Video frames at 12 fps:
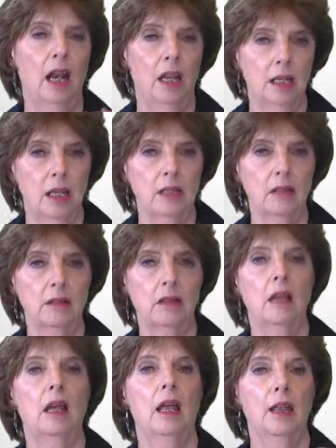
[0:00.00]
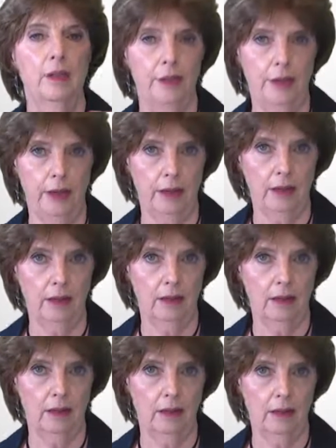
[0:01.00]
little thing.
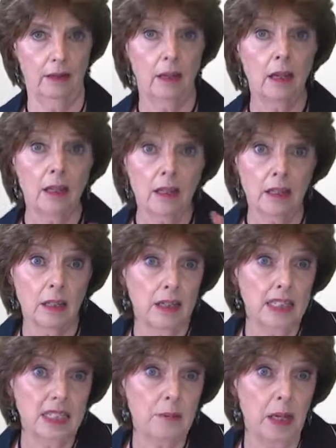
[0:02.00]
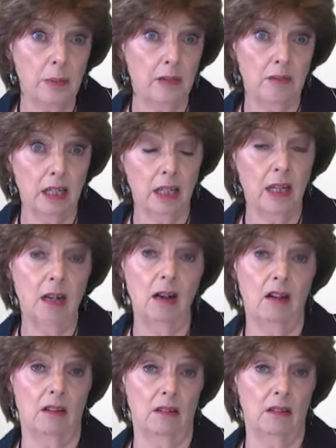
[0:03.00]
The list may be really
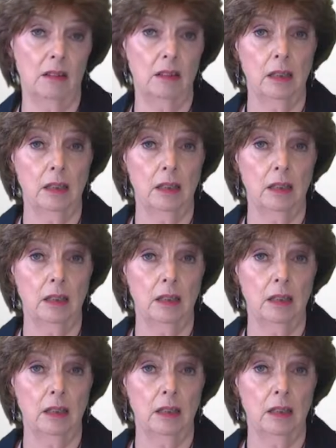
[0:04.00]
long.